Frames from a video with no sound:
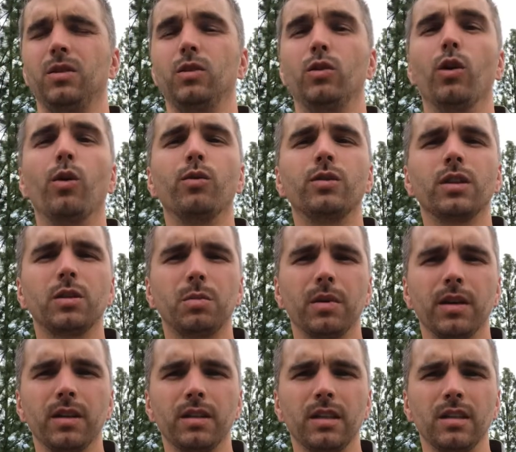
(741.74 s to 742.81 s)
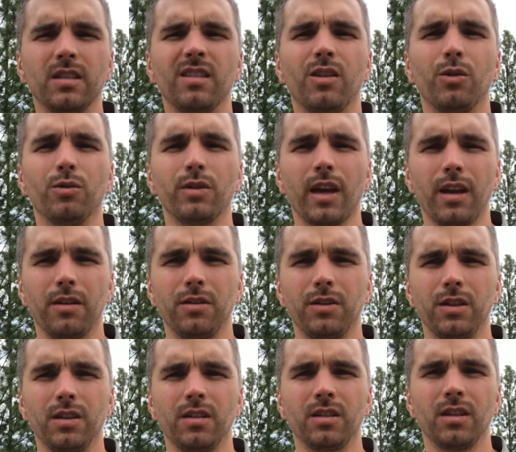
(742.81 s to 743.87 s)
those experiences, those
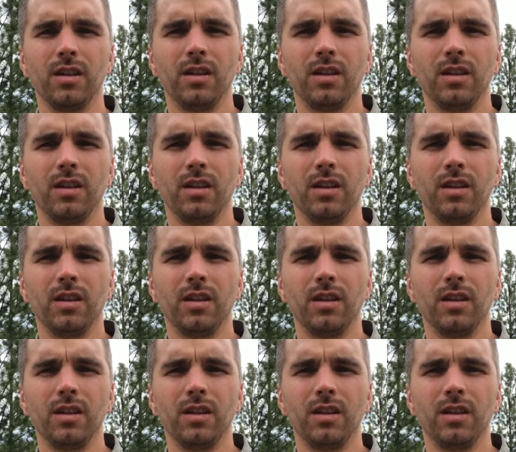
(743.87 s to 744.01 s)
energies.